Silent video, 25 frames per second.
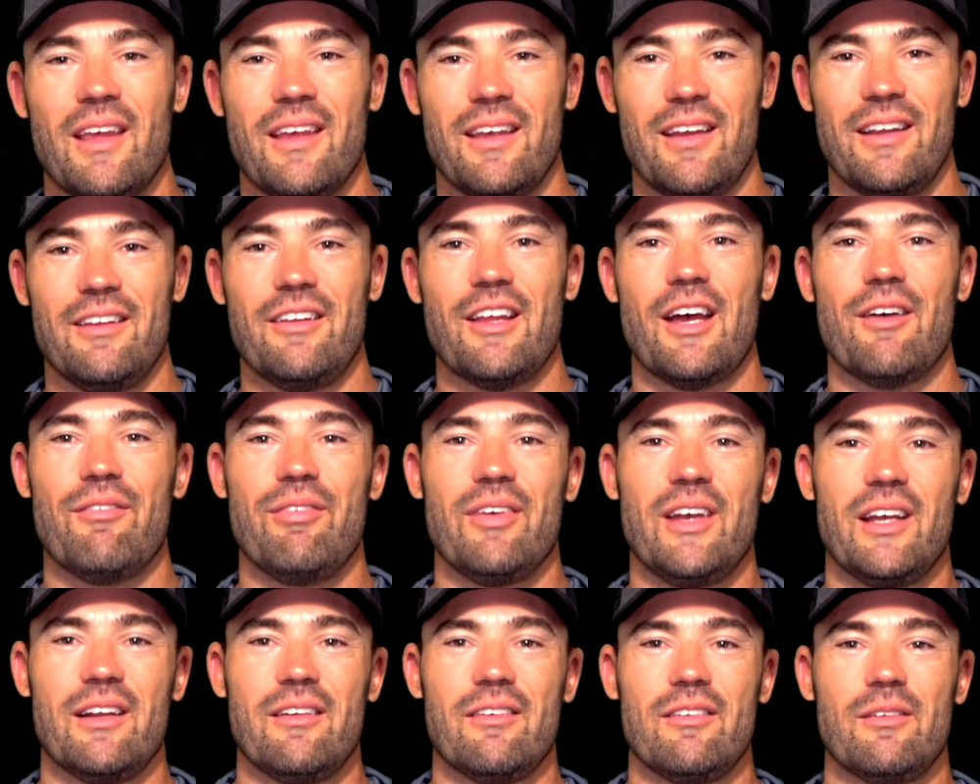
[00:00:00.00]
Don't
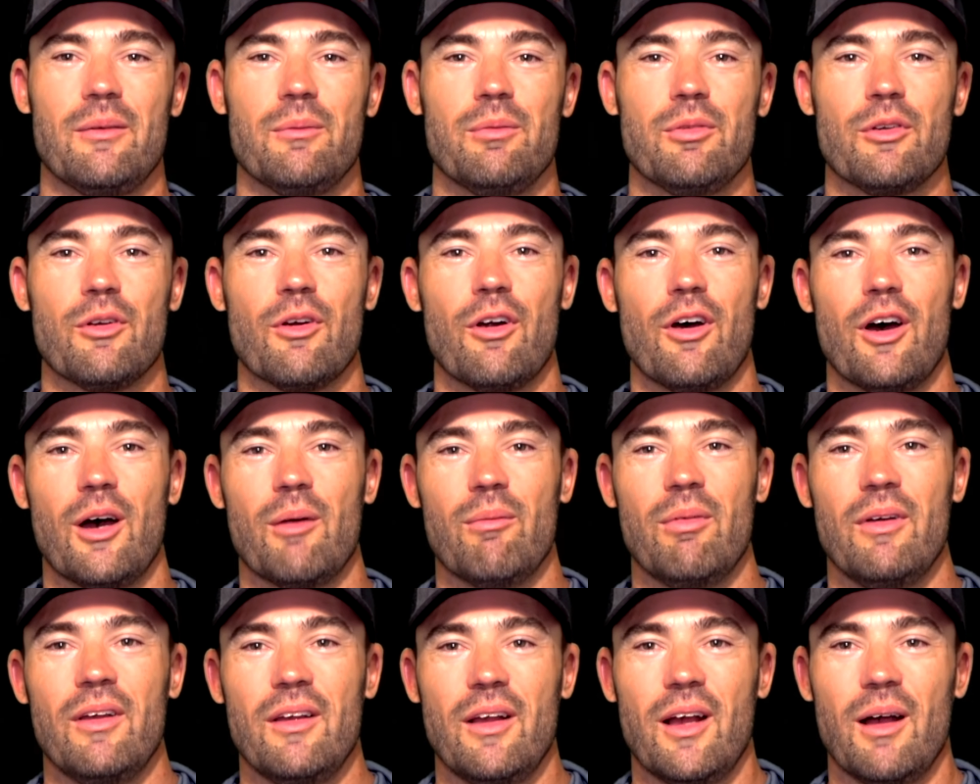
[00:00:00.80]
forget to subscribe.
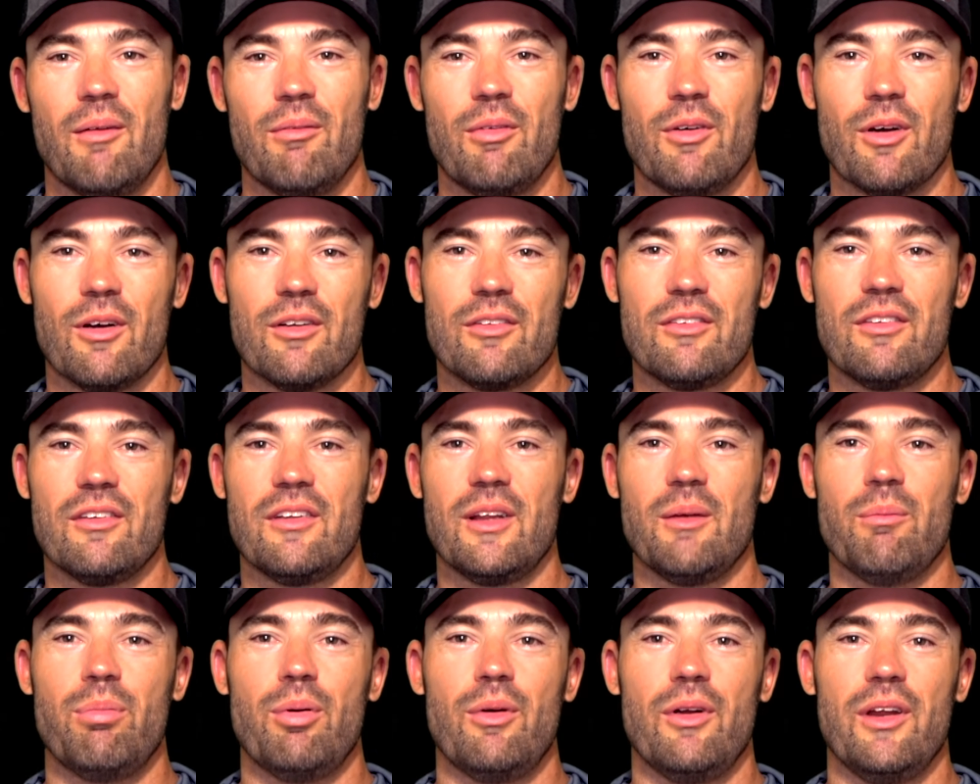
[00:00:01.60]
I'm constantly
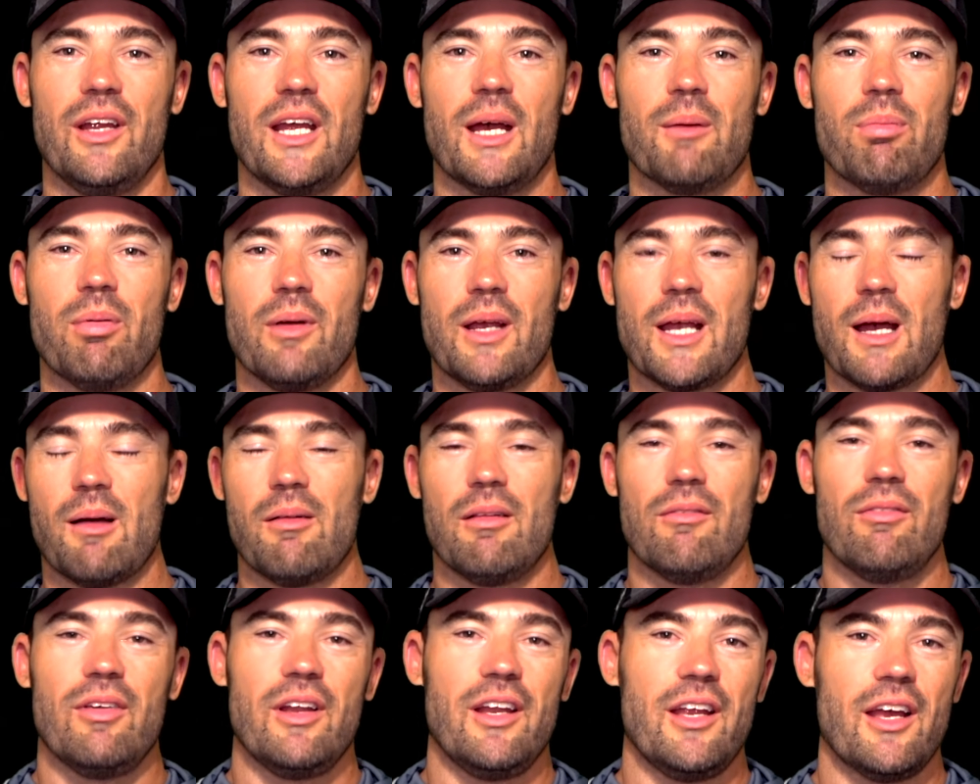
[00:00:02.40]
putting up a couple
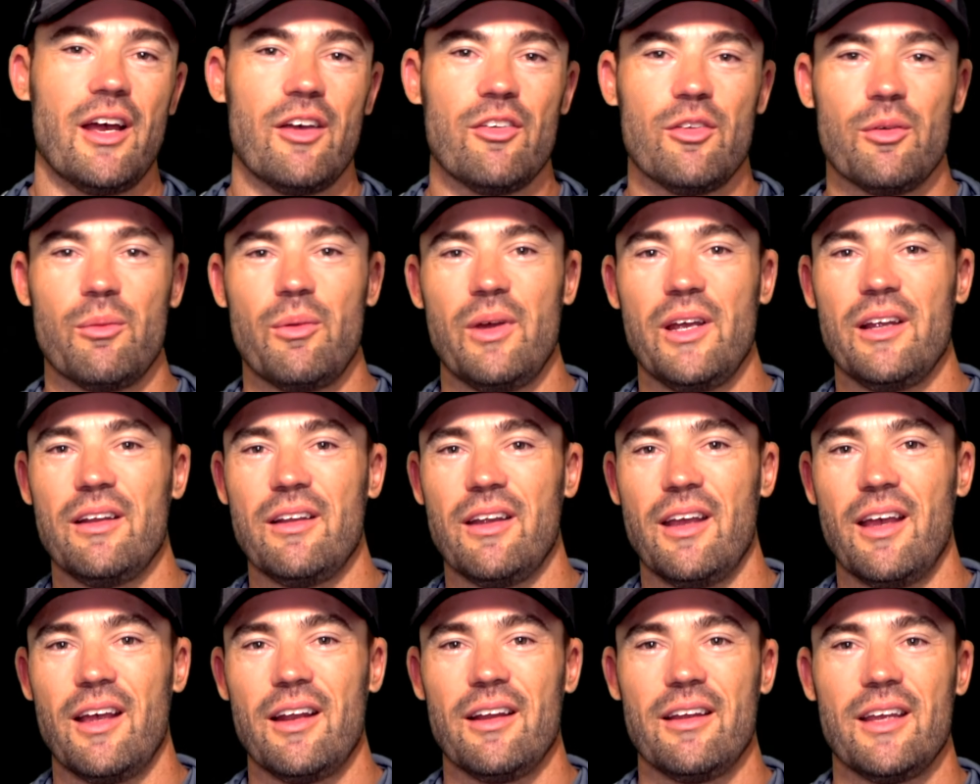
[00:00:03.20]
of videos a week
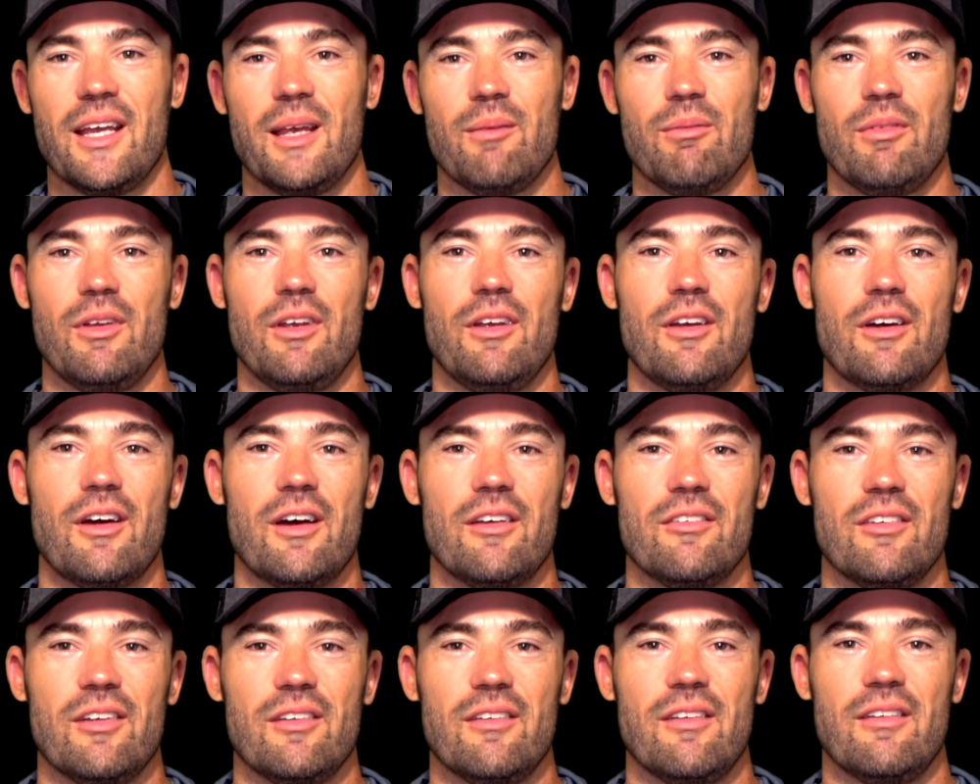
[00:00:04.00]
now to keep you guys
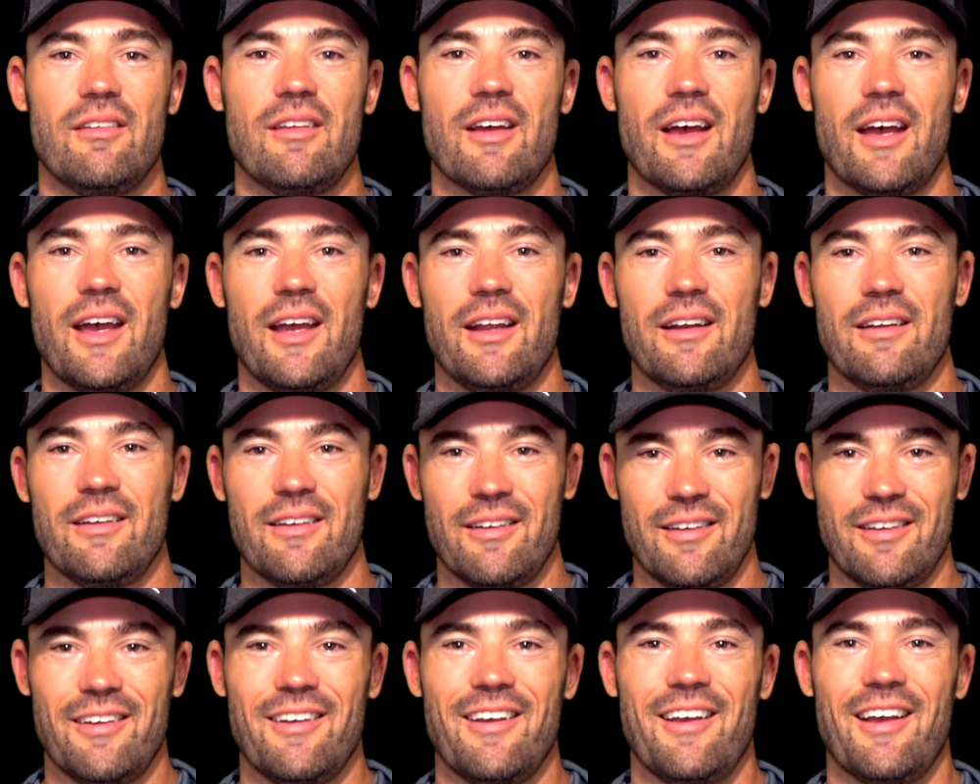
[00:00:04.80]
entertained.
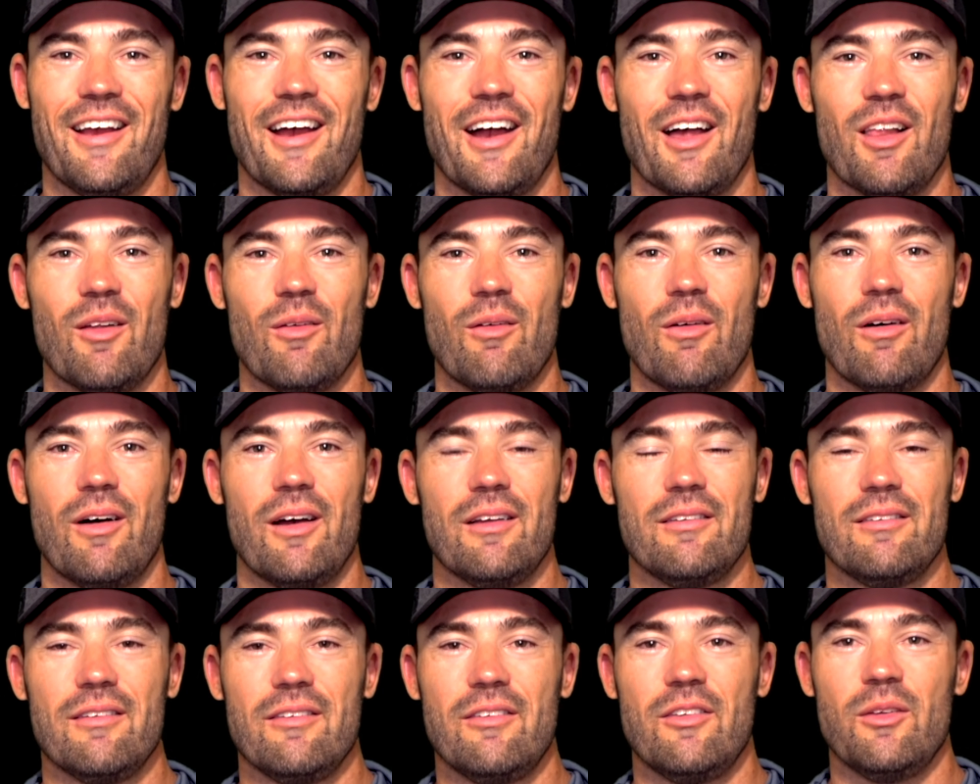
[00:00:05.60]
Otherwise,
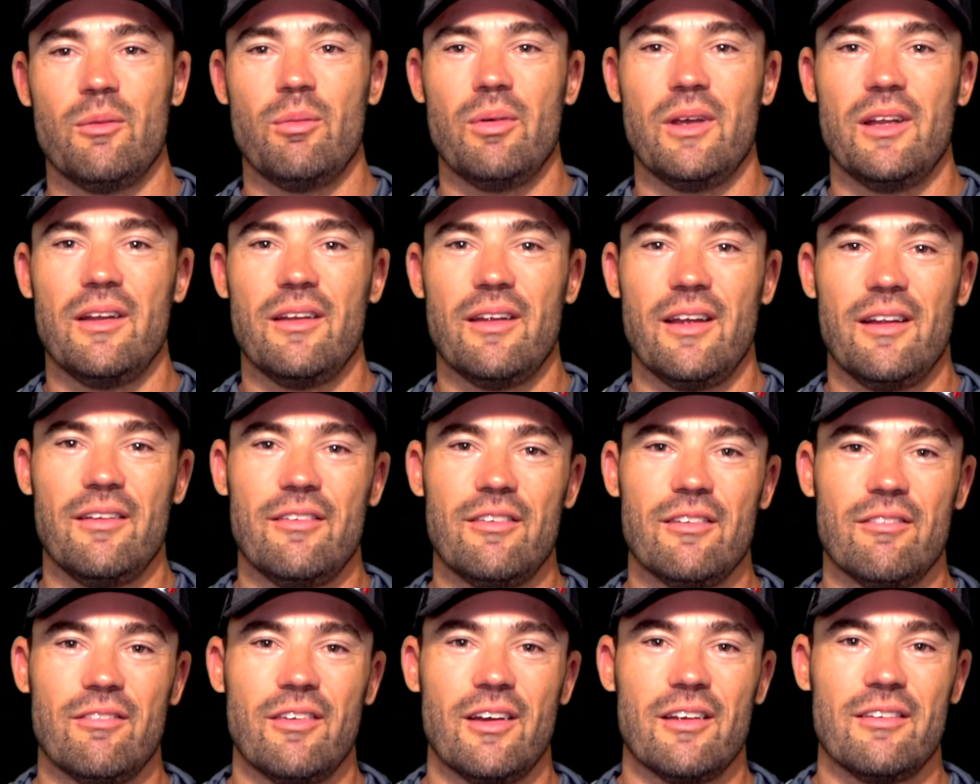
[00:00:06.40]
this has been Dean
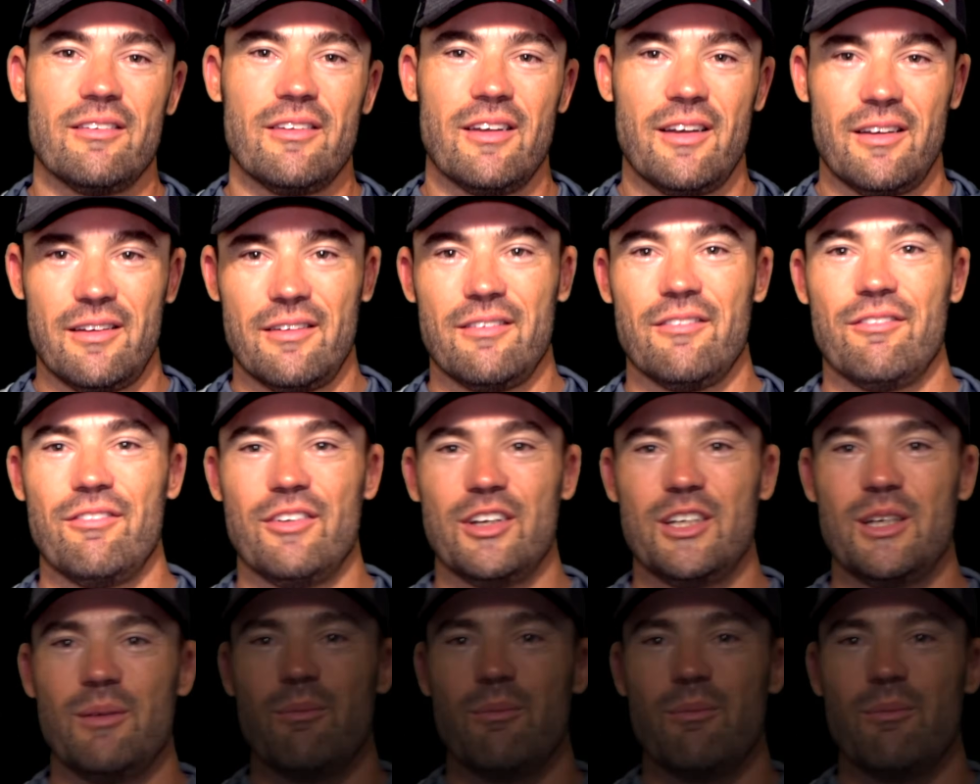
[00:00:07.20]
Silvester, Fishing